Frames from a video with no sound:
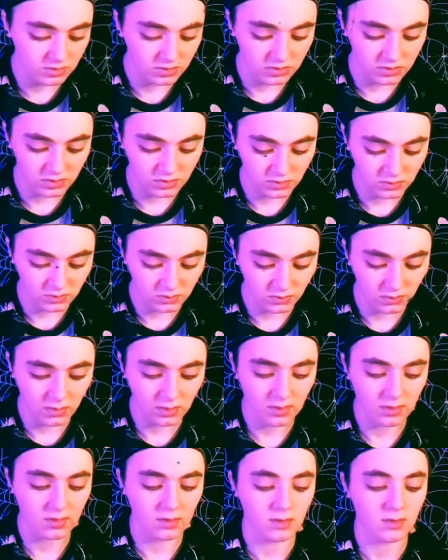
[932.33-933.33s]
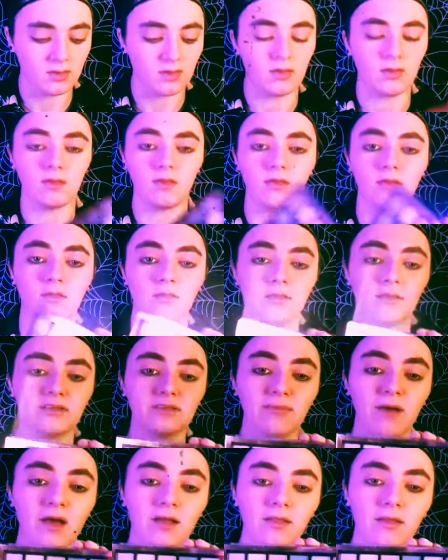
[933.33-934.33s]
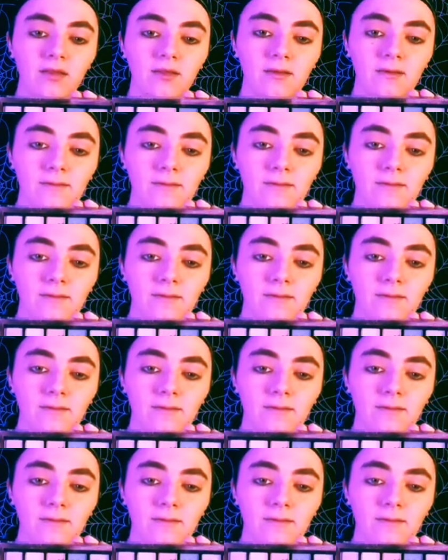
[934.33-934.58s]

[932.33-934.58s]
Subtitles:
do this palette.